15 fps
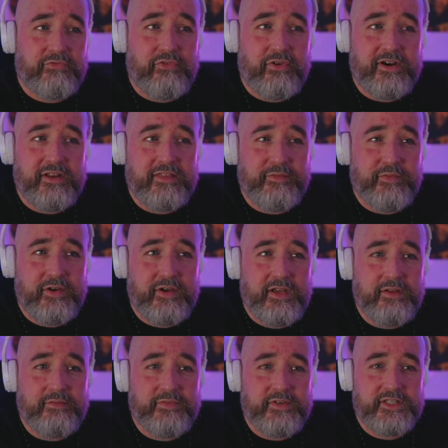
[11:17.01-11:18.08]
Friday the
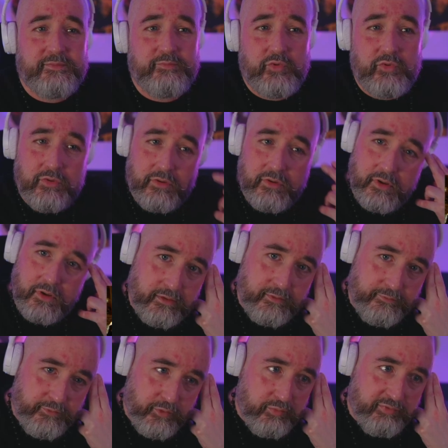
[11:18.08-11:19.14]
13th. It's more the
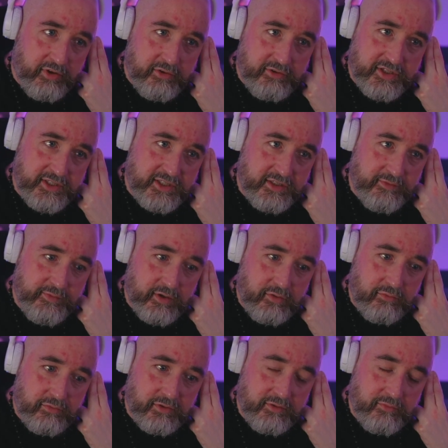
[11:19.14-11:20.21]
thought process of it
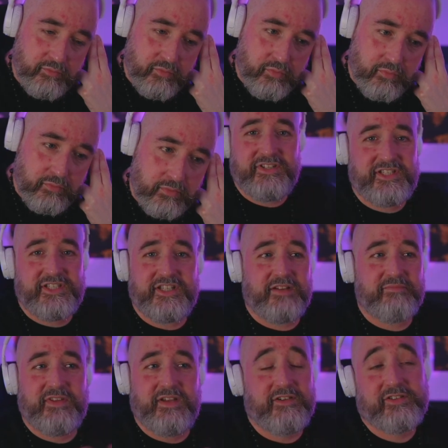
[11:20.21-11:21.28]
all, and this is
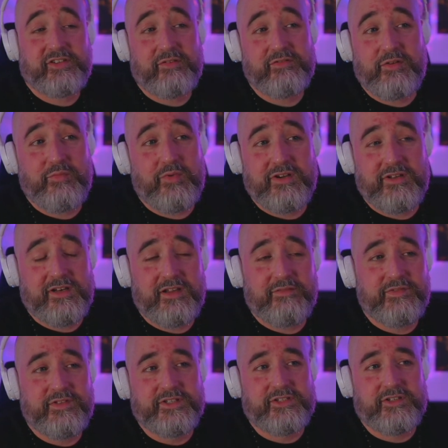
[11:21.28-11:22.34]
up there. I don't know why I
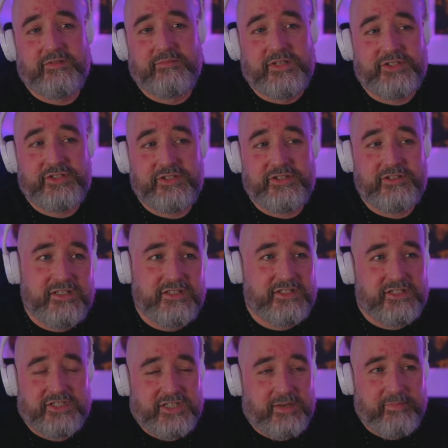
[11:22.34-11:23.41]
love this so much. It's
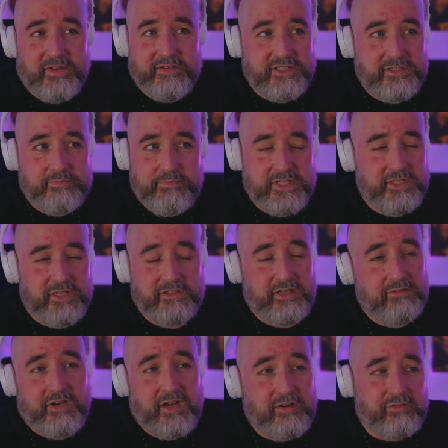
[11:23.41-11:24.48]
just something special. I
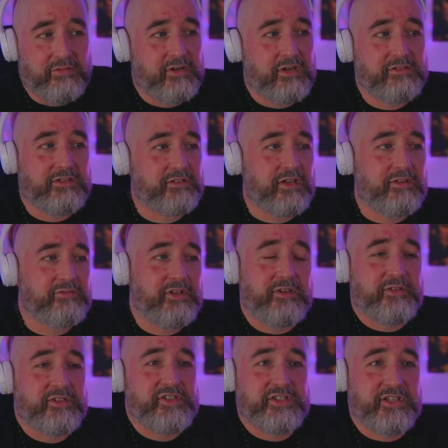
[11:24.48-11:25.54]
don't know. I, I don't
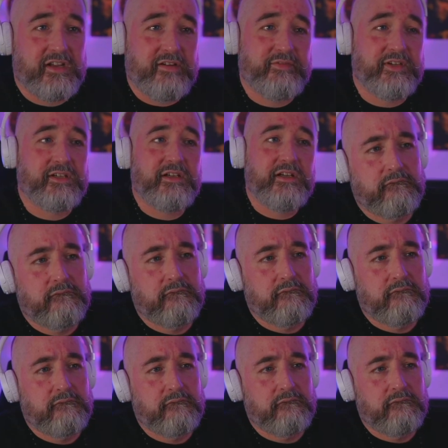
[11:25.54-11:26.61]
know. I just love it.
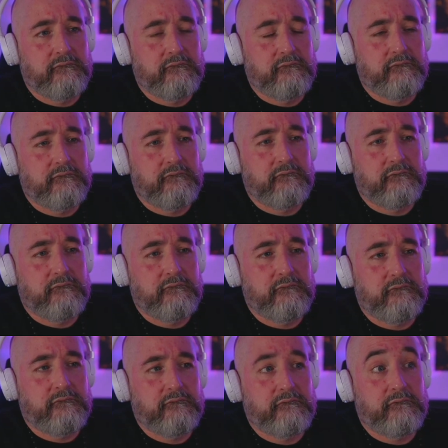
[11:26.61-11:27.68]
Actually, Purcell, we're about to
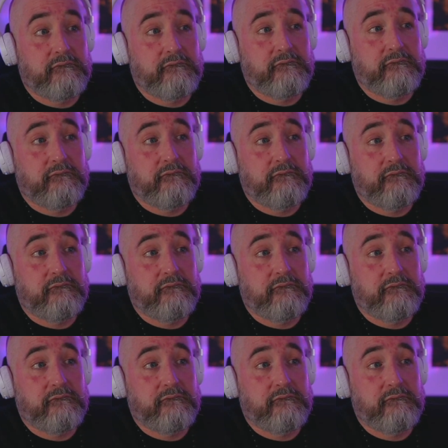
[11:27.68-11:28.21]
bury you.